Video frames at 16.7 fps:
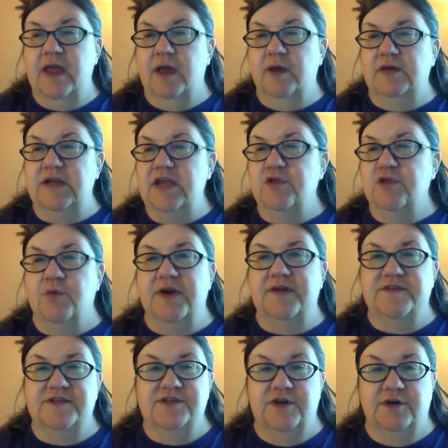and either one
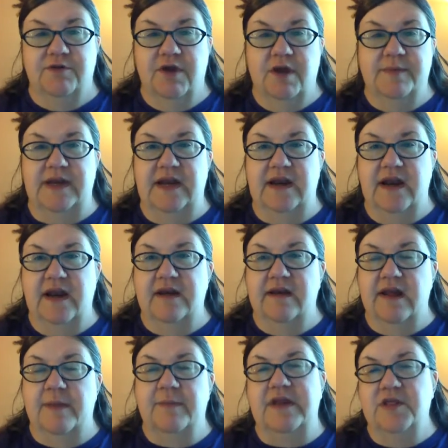of us could grab it at any
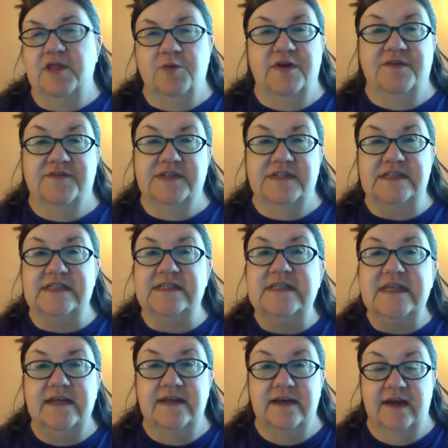time, and either one of us can
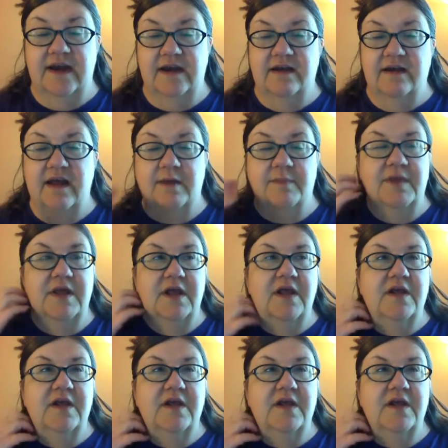see it at any time.